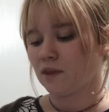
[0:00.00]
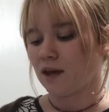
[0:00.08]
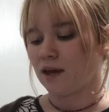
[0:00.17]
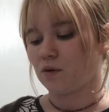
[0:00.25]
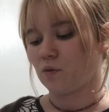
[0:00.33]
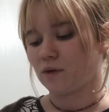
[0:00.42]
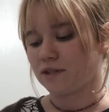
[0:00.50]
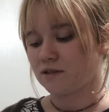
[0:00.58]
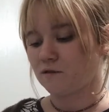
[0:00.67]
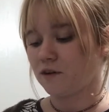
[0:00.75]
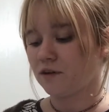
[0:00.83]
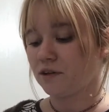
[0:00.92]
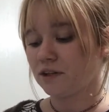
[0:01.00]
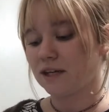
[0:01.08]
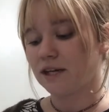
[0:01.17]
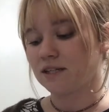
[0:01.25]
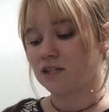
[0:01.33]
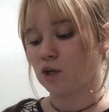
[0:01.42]
and whisk frequently
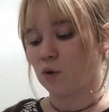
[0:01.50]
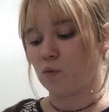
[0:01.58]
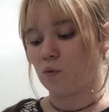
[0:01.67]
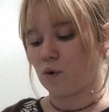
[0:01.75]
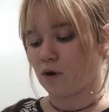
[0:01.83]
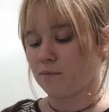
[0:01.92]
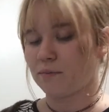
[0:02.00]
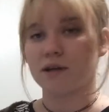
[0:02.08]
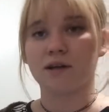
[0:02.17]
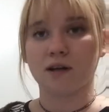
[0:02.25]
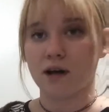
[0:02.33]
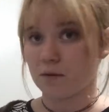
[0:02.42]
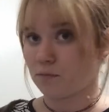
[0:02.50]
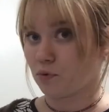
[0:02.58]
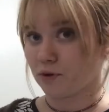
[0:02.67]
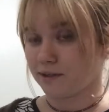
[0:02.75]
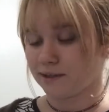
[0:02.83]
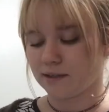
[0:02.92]
until warm but not
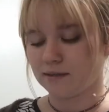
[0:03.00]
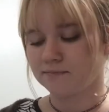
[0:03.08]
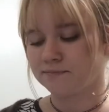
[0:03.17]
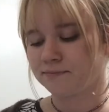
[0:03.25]
boiling.